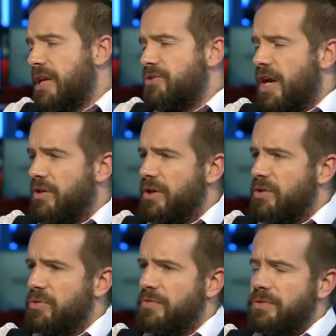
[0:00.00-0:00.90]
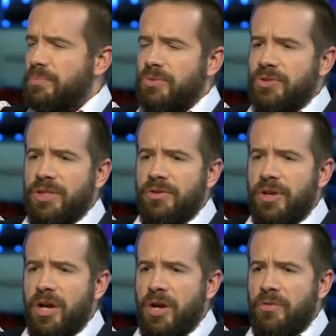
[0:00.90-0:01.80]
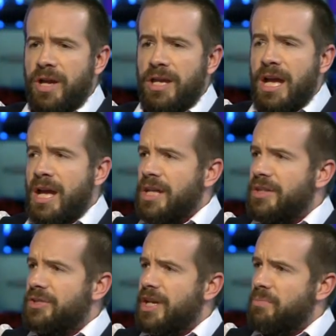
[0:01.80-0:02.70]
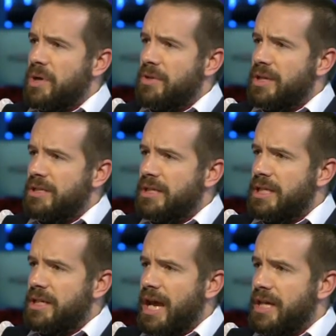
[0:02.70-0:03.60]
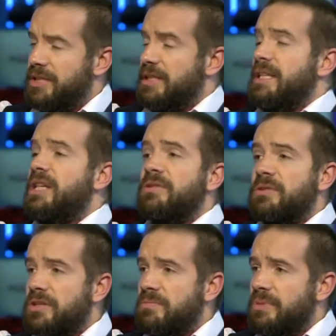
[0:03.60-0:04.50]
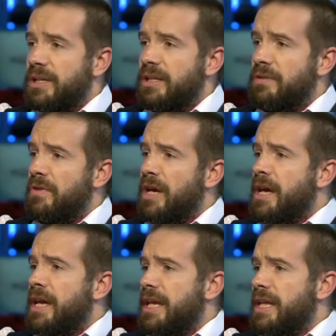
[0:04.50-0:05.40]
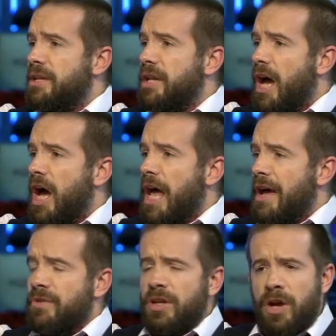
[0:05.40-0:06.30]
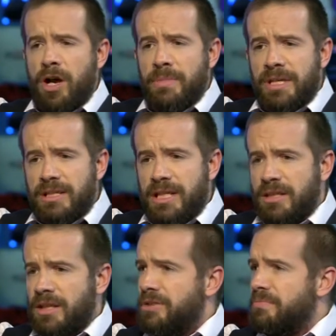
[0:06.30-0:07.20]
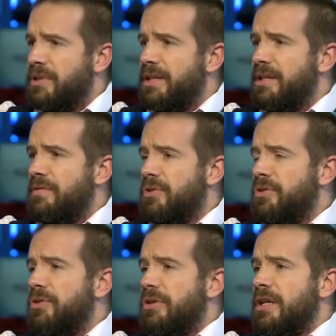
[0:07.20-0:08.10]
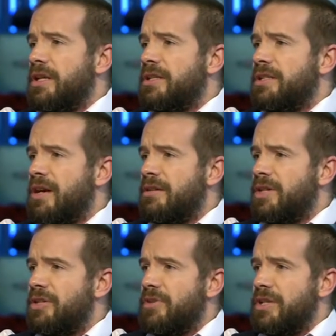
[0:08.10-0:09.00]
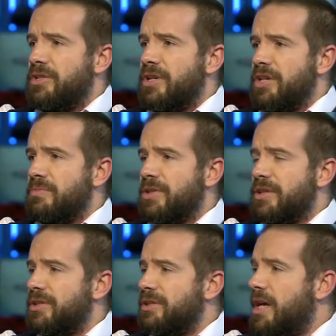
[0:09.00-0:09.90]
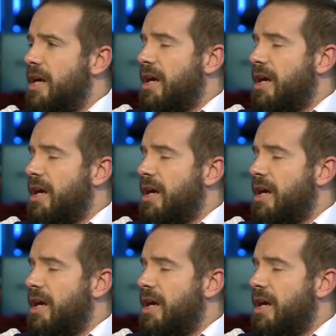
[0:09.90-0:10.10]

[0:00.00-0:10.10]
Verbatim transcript: a track record of supporting the IRA in the same way that his leader has. His leader doesn't believe in uh, having an army. His leader doesn't believe in the nuclear deterrent under any circumstances. So you're listing